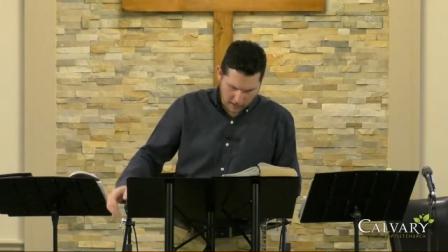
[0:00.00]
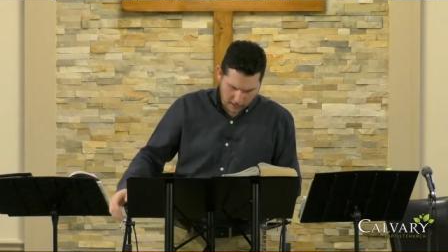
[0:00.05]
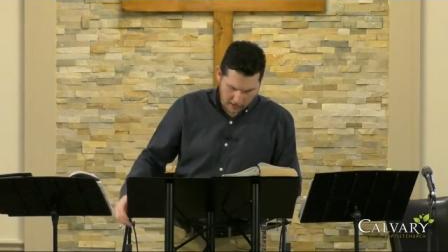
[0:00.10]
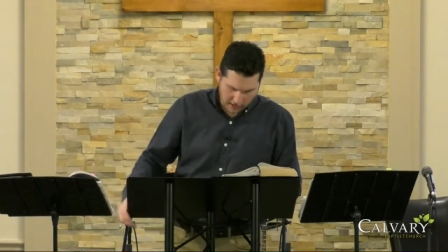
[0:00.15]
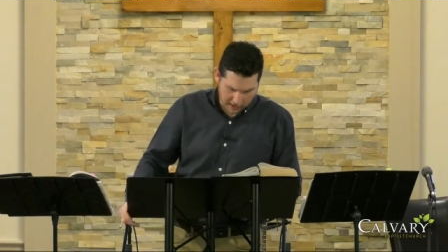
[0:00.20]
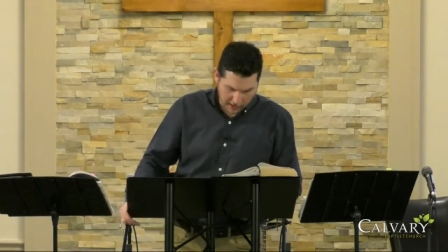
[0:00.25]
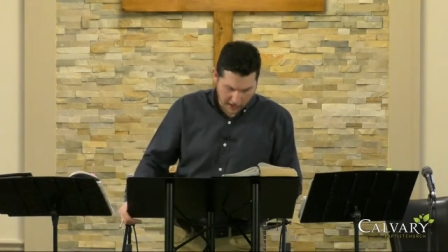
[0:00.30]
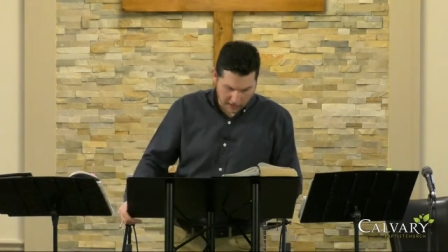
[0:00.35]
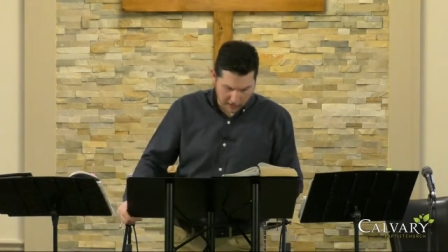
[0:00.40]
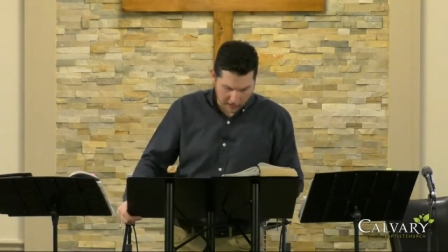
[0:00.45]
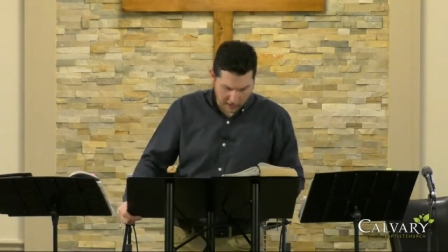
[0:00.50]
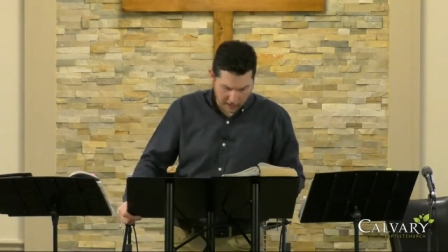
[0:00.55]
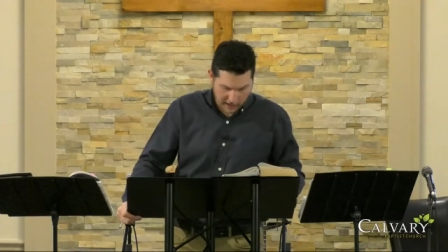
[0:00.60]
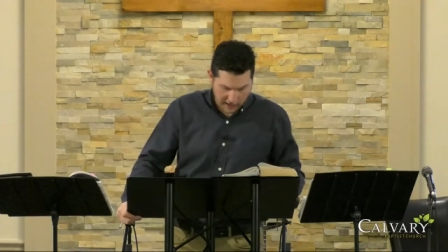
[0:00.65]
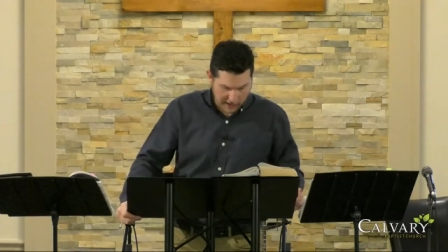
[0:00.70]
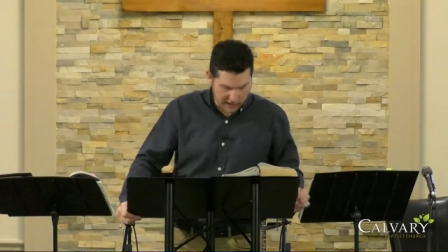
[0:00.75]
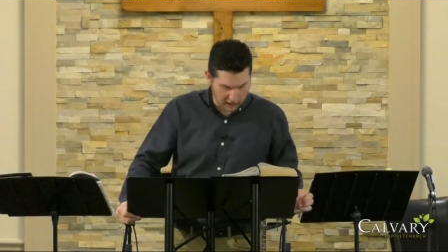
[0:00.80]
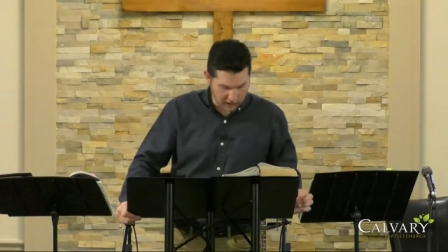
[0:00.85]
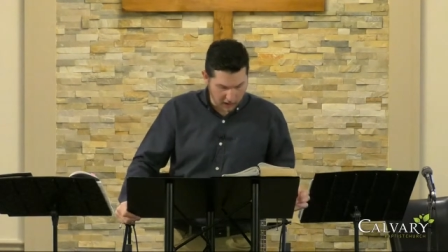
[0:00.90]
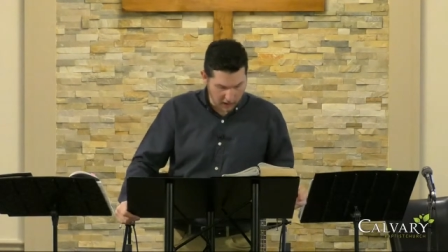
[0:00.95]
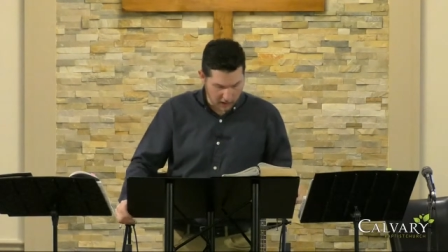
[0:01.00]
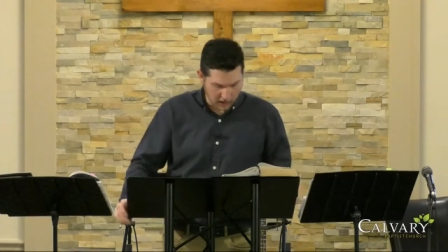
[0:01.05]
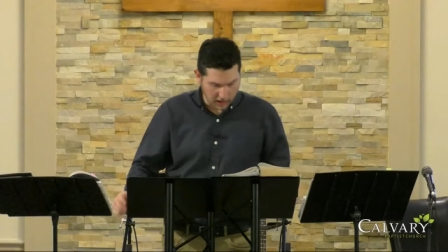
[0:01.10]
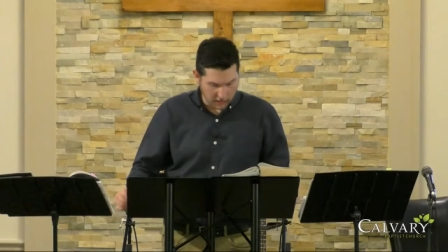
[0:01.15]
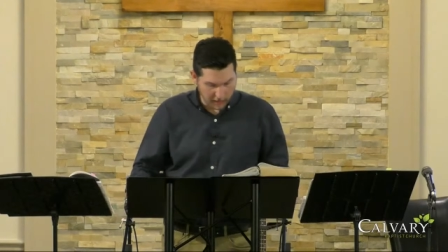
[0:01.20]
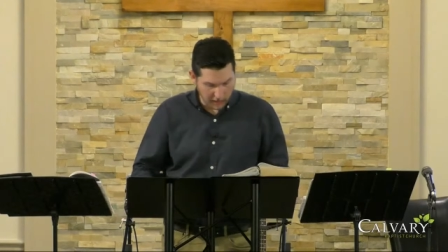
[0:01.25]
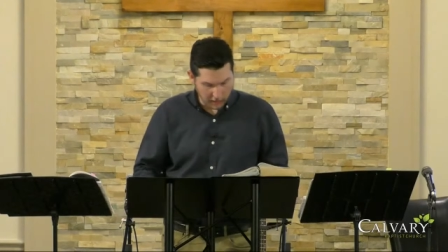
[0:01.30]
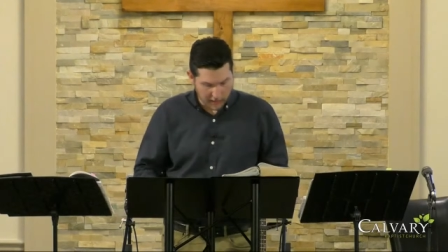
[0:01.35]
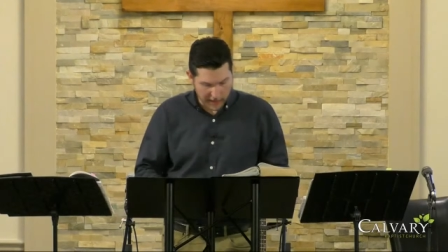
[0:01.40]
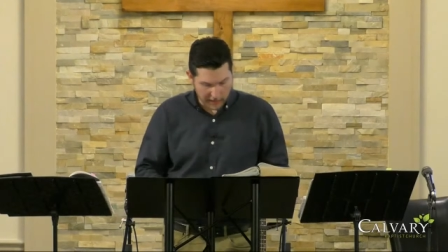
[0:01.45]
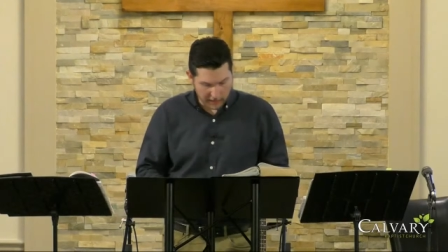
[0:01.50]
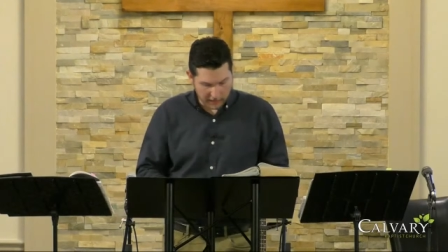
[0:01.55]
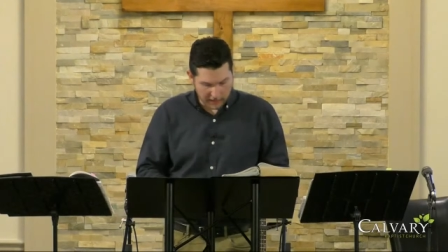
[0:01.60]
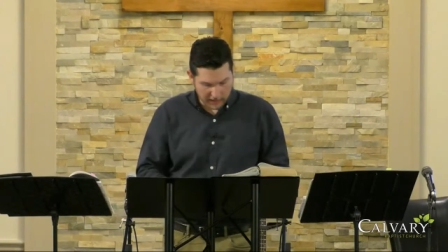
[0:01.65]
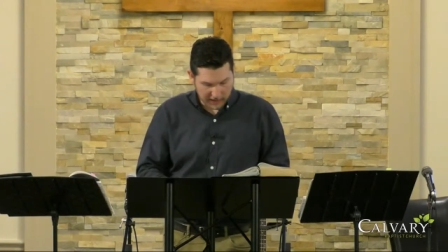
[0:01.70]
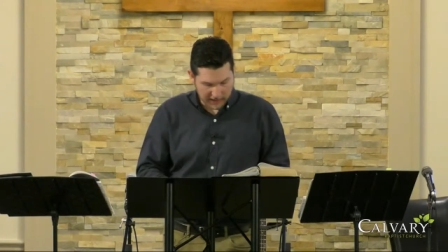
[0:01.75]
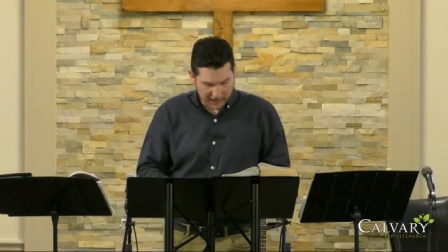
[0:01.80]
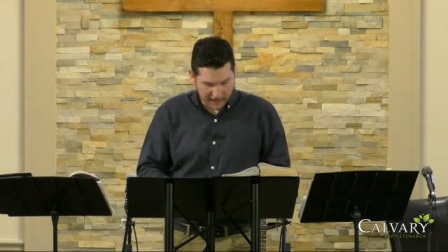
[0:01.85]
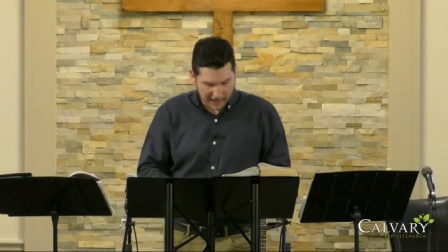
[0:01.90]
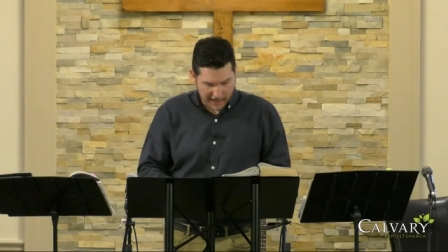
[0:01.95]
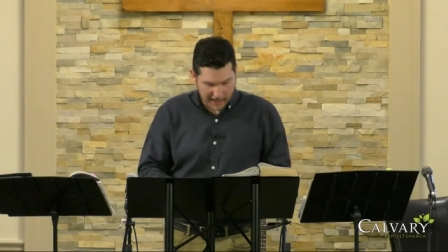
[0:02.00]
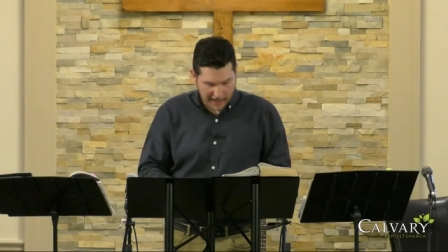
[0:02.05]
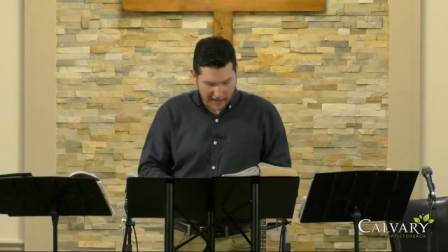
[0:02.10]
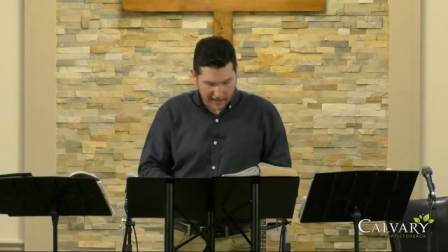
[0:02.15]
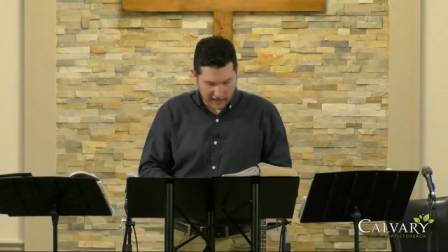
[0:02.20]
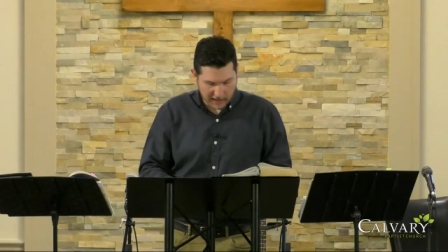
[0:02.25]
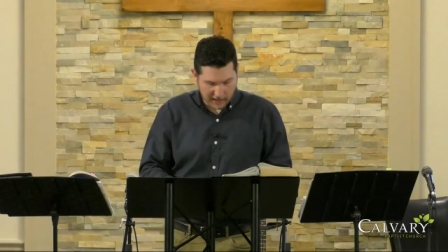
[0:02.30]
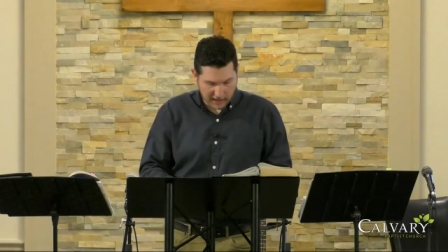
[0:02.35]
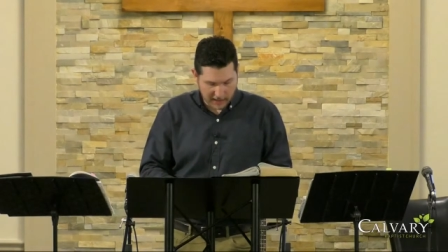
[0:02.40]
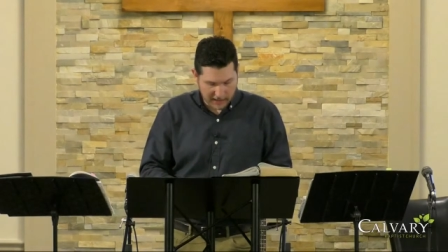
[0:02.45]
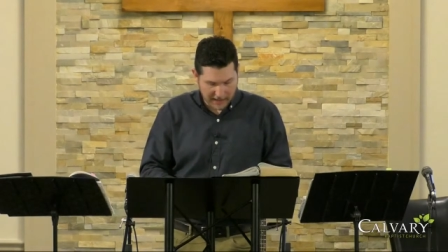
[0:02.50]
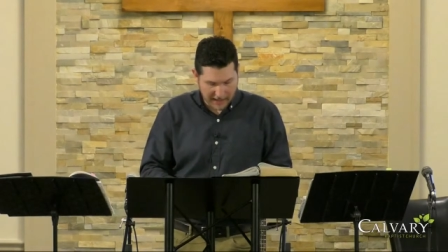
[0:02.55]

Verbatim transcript: another any longer, but rather decide